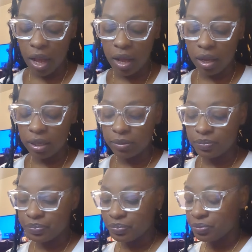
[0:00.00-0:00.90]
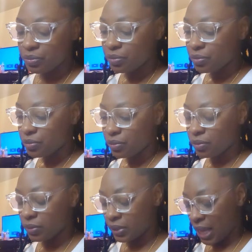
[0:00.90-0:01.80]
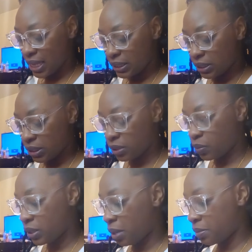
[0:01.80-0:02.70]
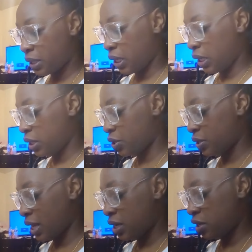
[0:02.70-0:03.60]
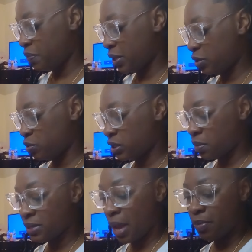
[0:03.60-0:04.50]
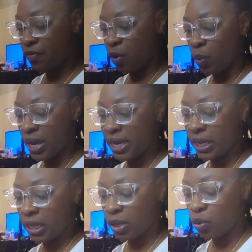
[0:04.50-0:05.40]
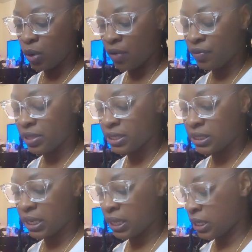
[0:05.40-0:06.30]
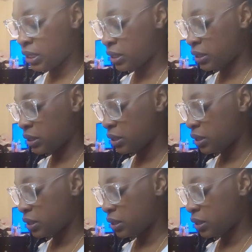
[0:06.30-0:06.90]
Um, that's just what I'm getting here. They could have been through some type of awakening, whoever this is.